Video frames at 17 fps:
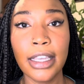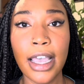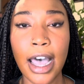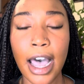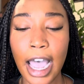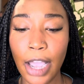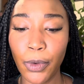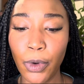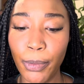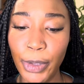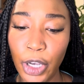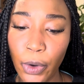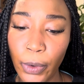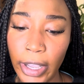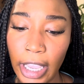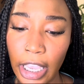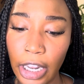I will be
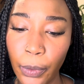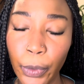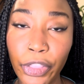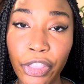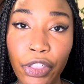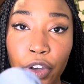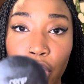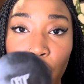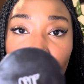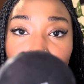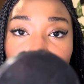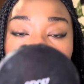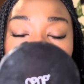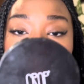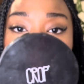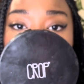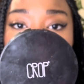going in with the
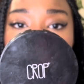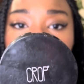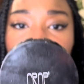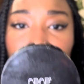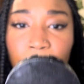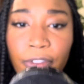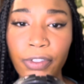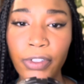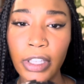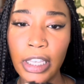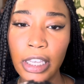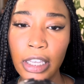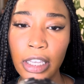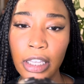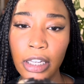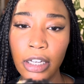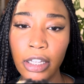
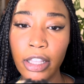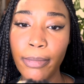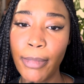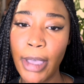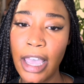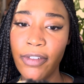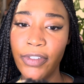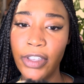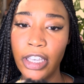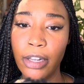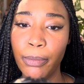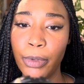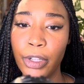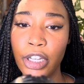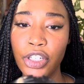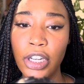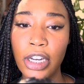the matte vegan
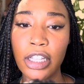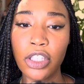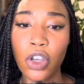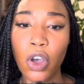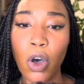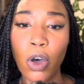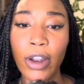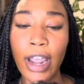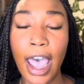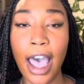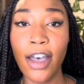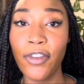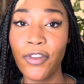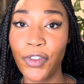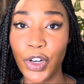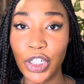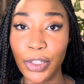blush, and it's called At
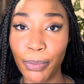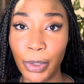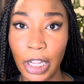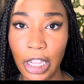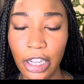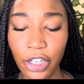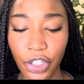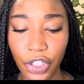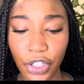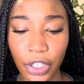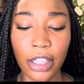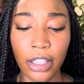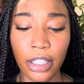First Blush.